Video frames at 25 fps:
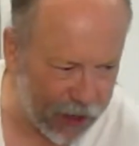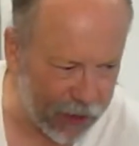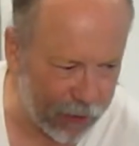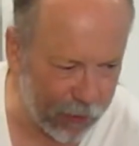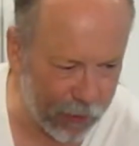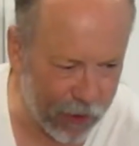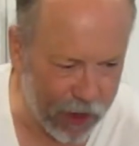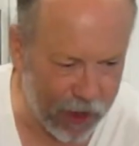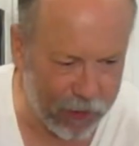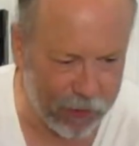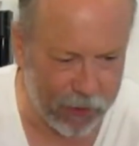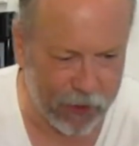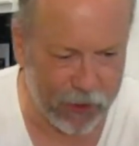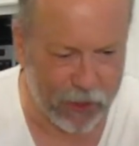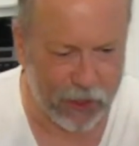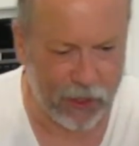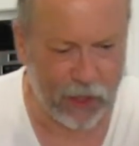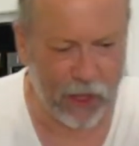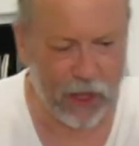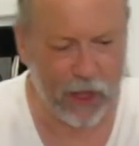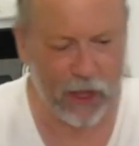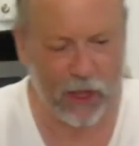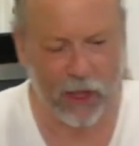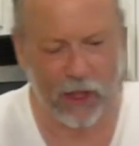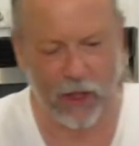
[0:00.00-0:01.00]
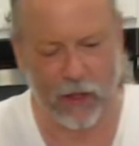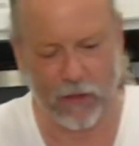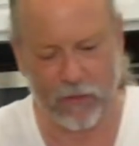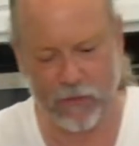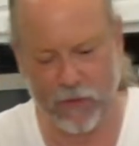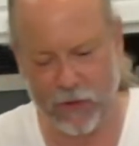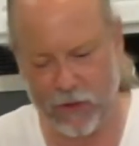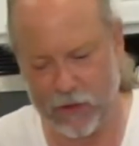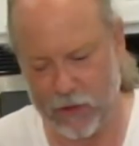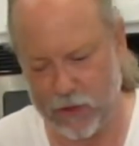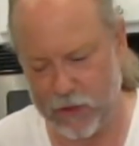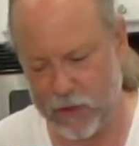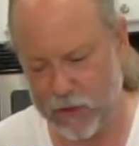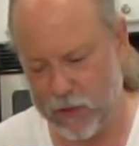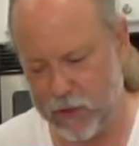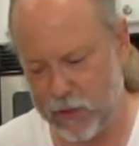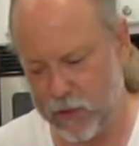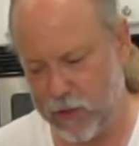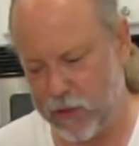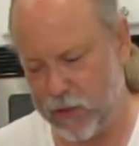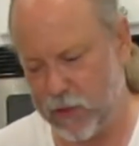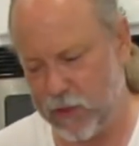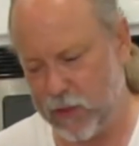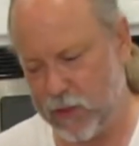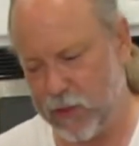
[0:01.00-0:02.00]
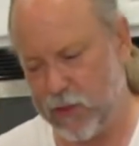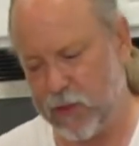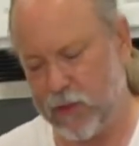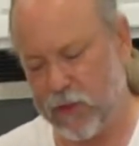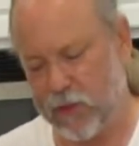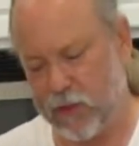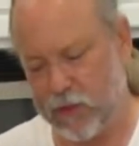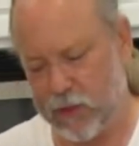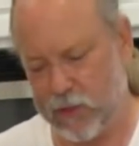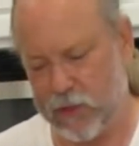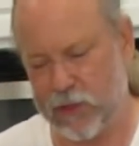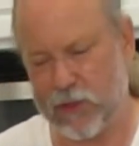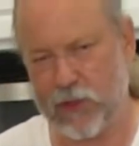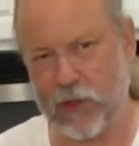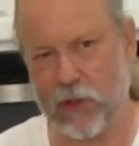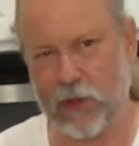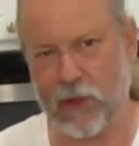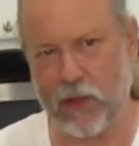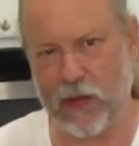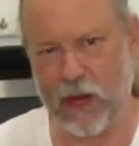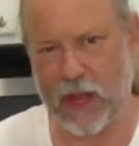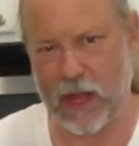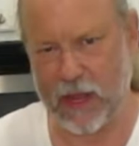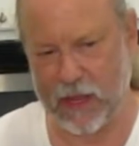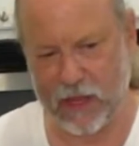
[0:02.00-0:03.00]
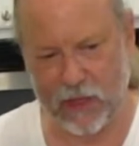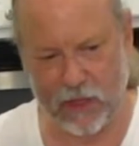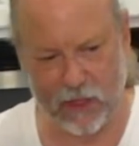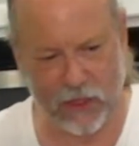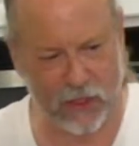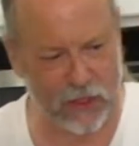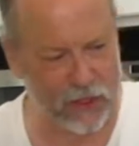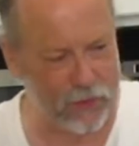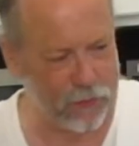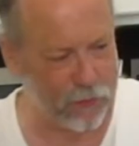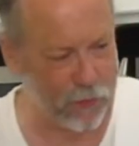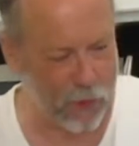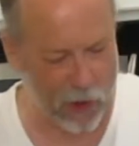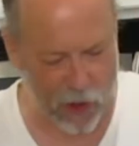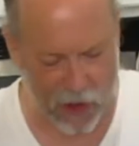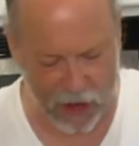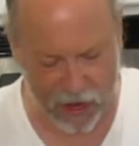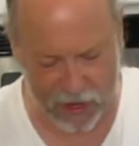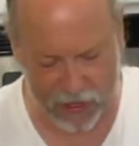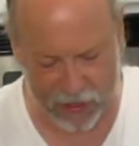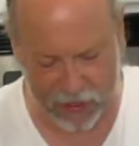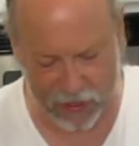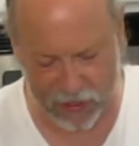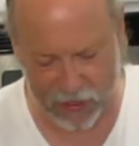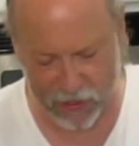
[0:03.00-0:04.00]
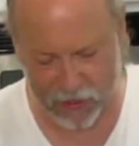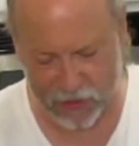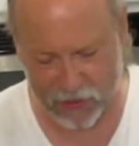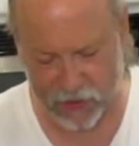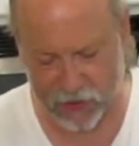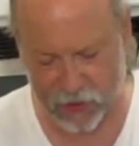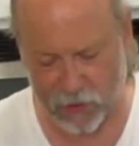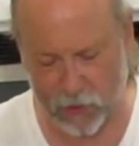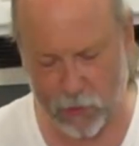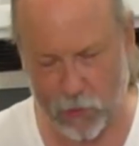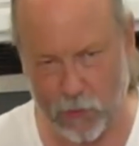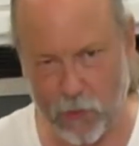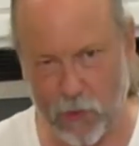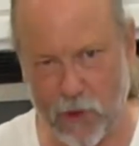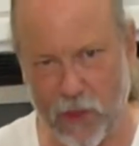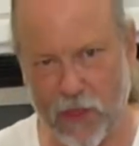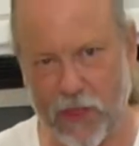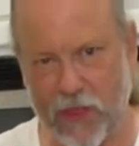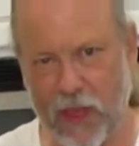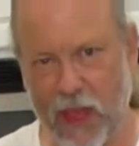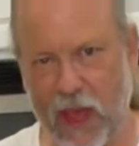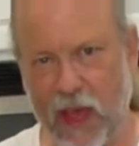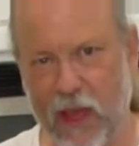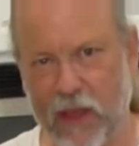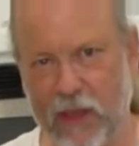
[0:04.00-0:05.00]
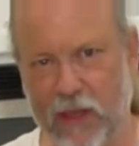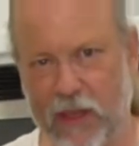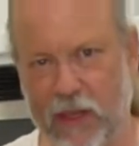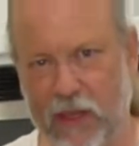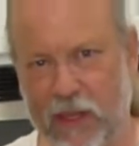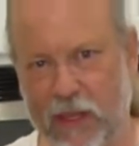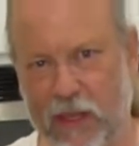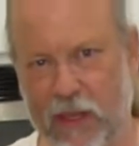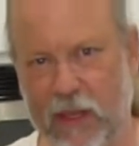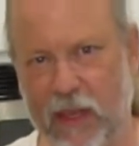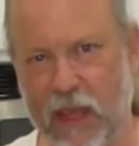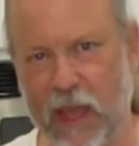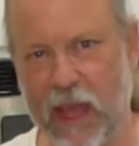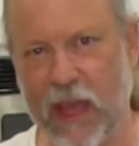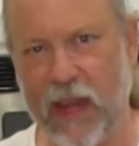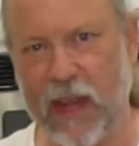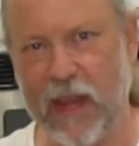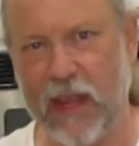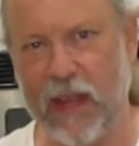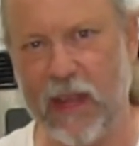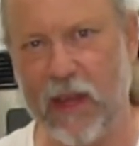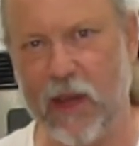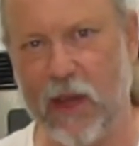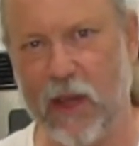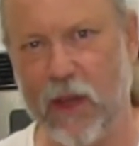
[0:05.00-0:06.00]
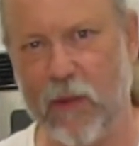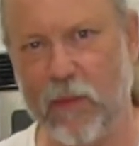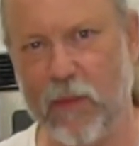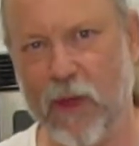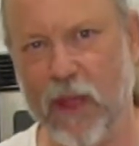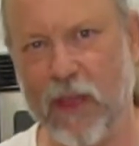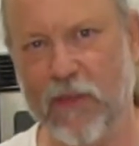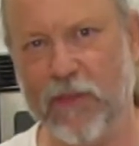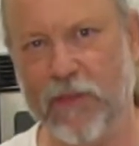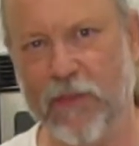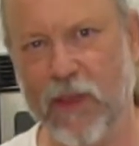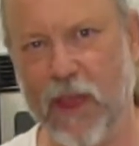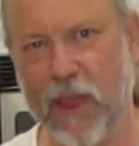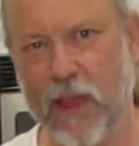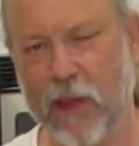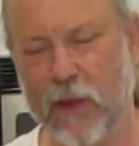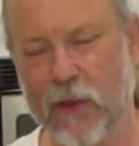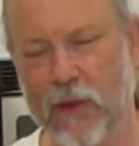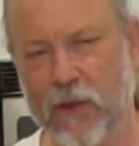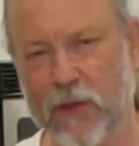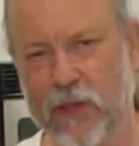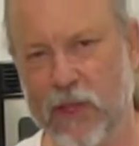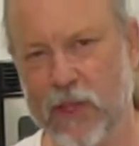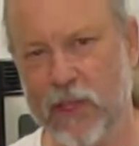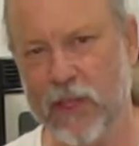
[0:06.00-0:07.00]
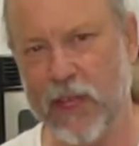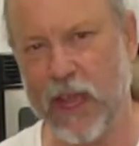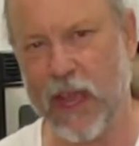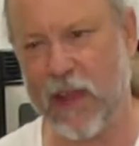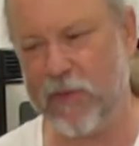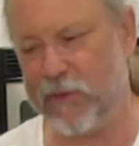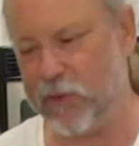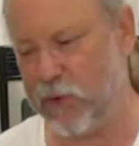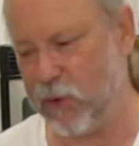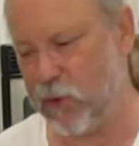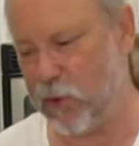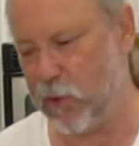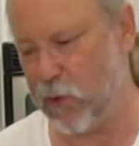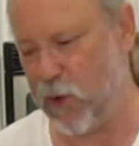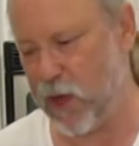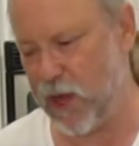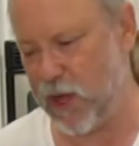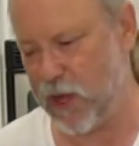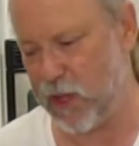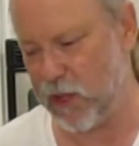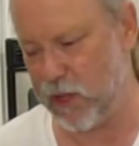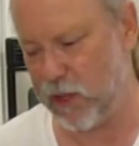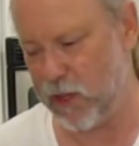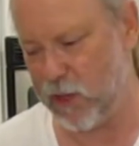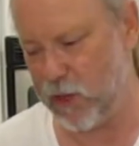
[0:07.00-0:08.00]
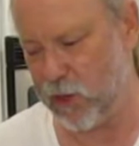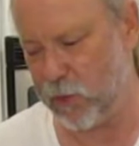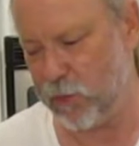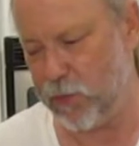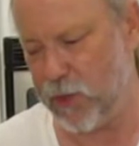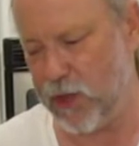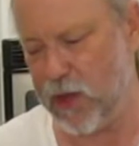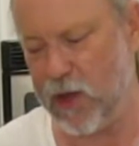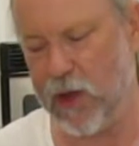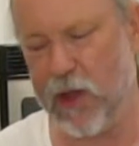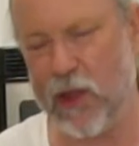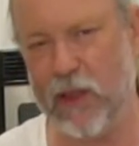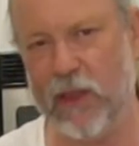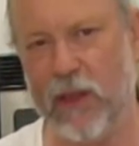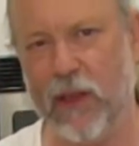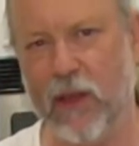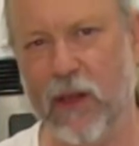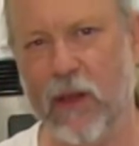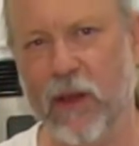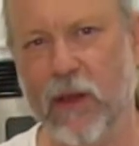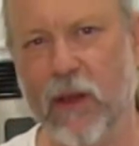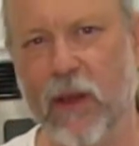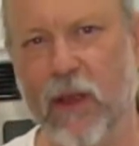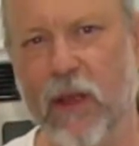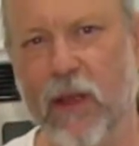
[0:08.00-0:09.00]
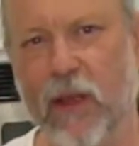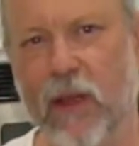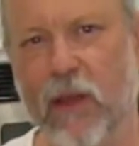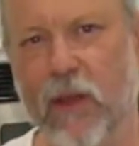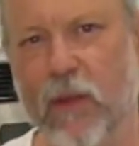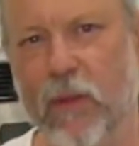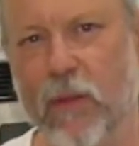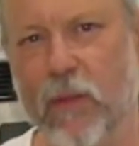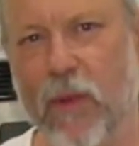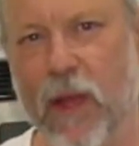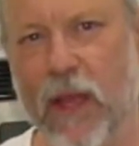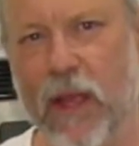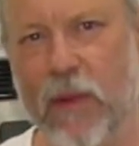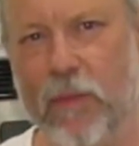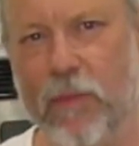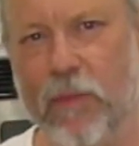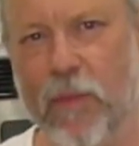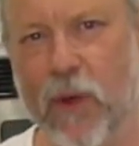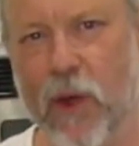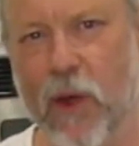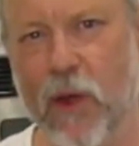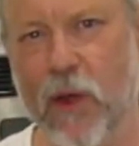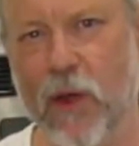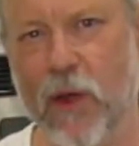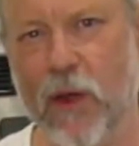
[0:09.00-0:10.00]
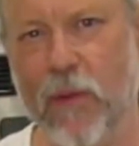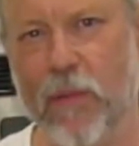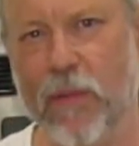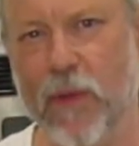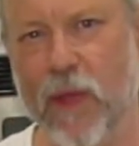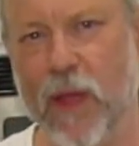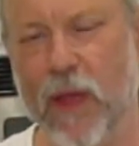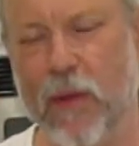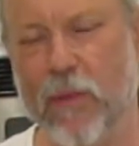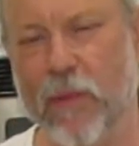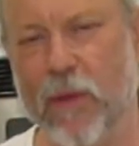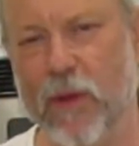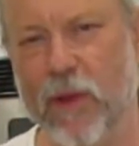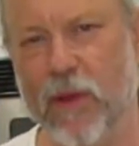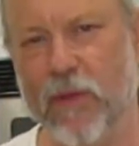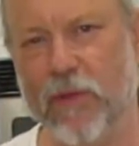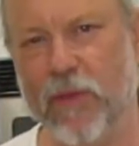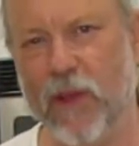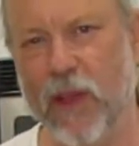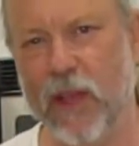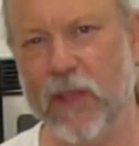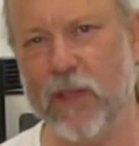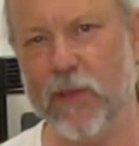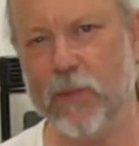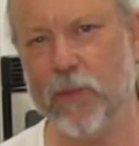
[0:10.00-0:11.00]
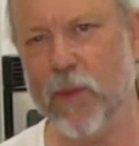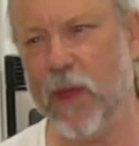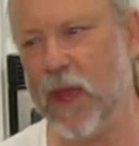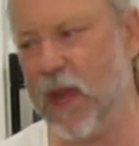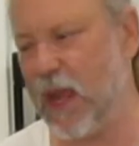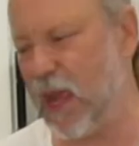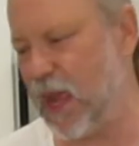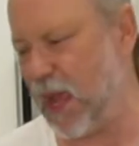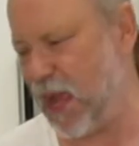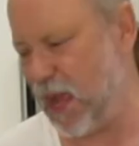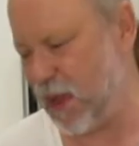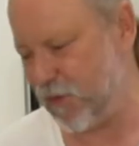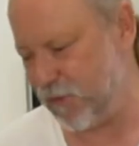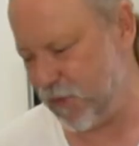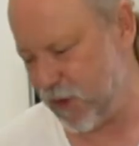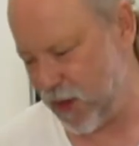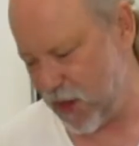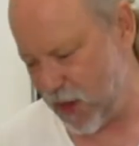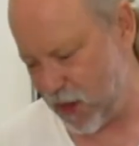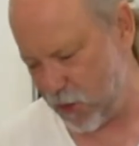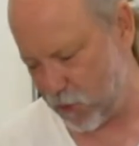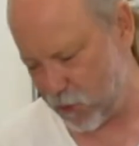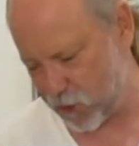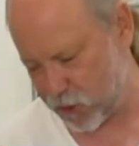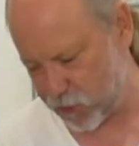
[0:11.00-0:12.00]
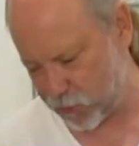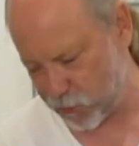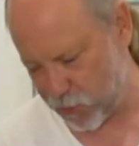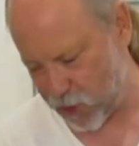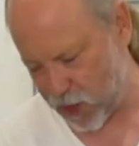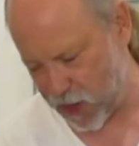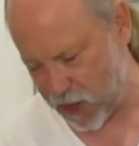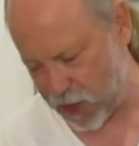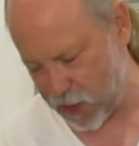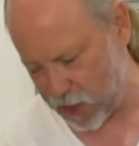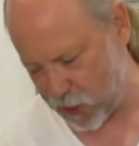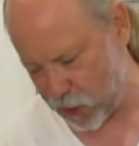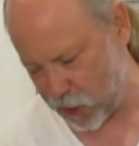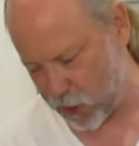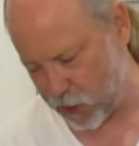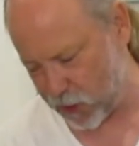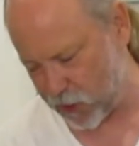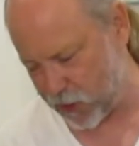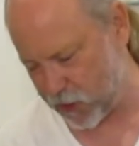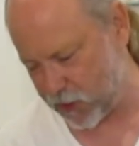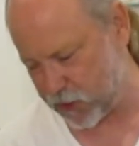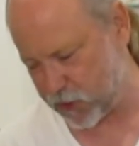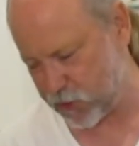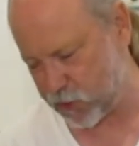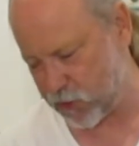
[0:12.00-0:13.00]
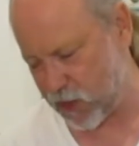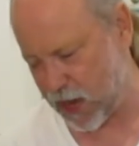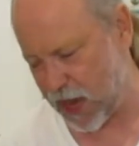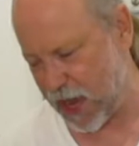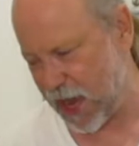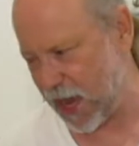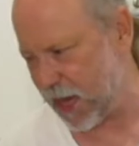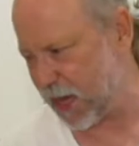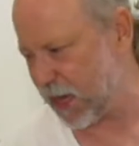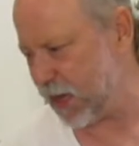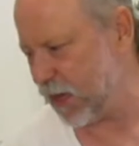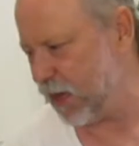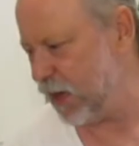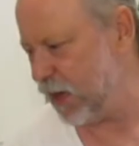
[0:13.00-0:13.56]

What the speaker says: a rubber glove so that I could spray this without getting it on my fingers. Because after a while, a little bit on there might burn a bit, but if I spent a half an hour spraying all this track